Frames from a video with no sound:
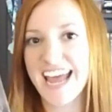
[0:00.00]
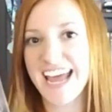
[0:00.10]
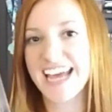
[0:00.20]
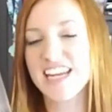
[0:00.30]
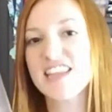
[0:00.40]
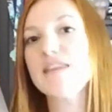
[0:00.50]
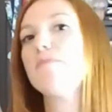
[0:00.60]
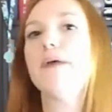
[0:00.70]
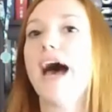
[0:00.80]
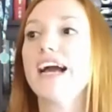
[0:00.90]
and the
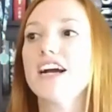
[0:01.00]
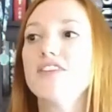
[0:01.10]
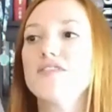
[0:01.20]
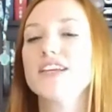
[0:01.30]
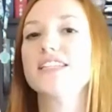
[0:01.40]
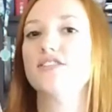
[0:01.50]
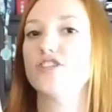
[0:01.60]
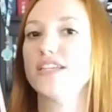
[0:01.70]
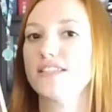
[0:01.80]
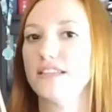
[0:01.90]
back of this
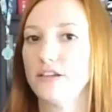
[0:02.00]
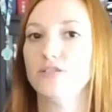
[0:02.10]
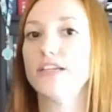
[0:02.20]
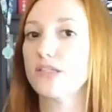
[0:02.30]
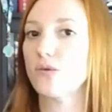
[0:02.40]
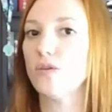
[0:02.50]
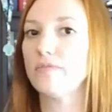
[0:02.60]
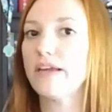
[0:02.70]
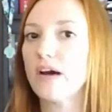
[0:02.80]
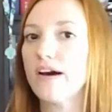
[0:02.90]
just literally sold
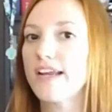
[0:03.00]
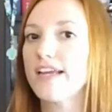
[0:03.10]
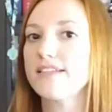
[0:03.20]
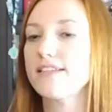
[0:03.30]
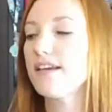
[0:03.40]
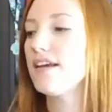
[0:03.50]
me on it.